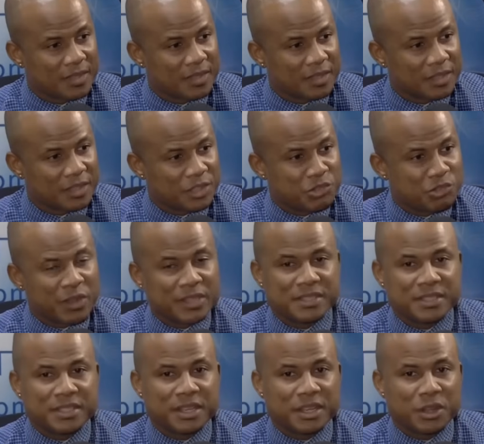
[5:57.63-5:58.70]
He
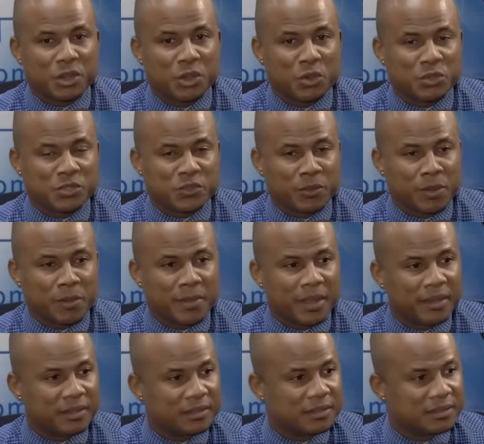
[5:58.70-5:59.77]
rented a house from a
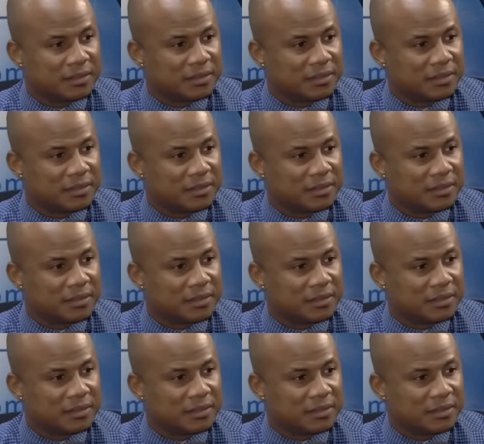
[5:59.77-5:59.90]
man